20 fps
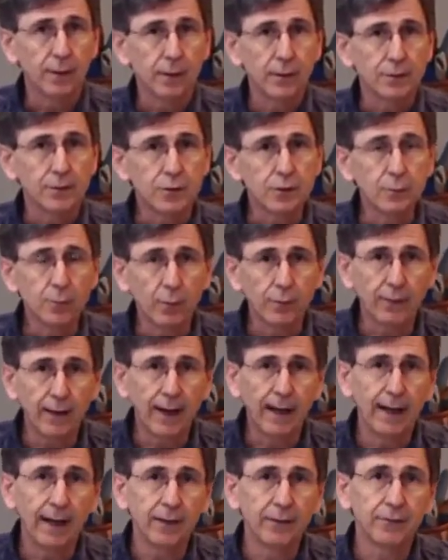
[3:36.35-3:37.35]

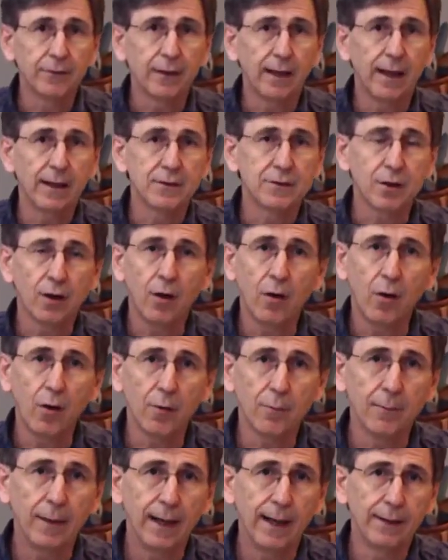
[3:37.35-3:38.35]
supervised and
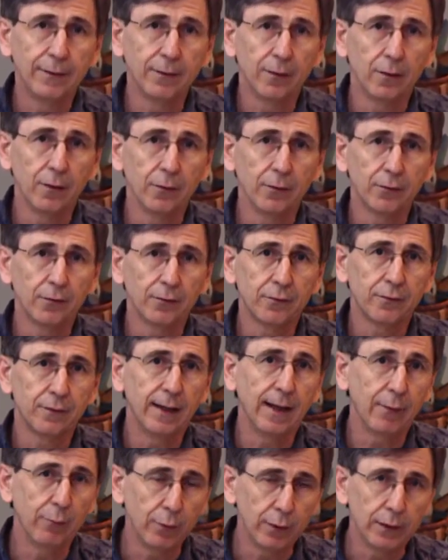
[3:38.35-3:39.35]
taught by adults
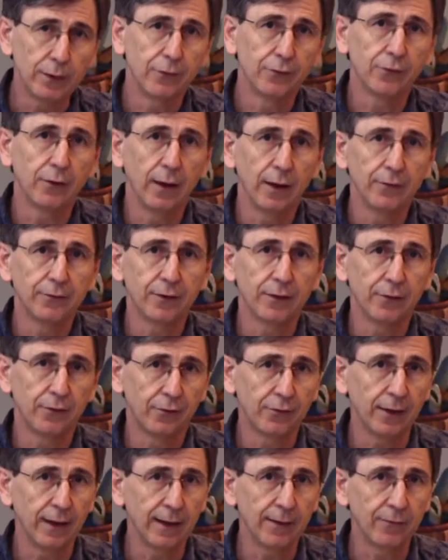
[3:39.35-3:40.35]
that we can trust, that are
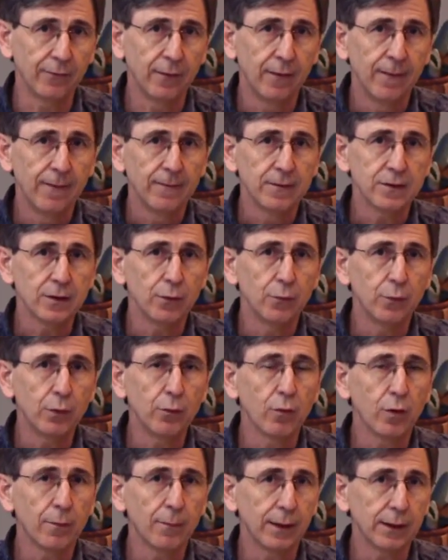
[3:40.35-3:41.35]
safe. So we
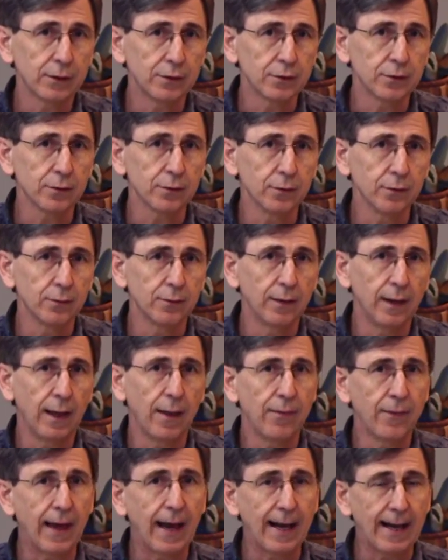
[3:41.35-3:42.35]
want to make sure
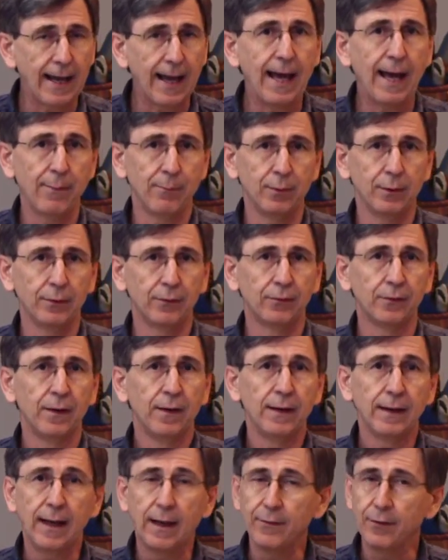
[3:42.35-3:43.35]
that that happens.
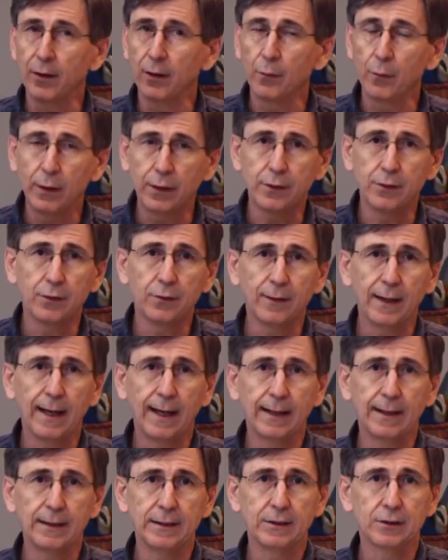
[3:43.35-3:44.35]
And the only way to do
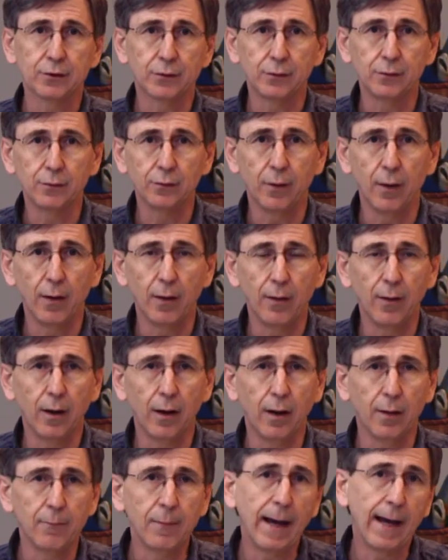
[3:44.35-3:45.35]
that is through
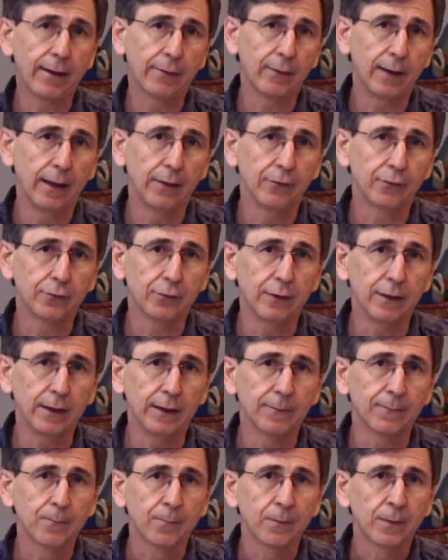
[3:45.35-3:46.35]
background screening.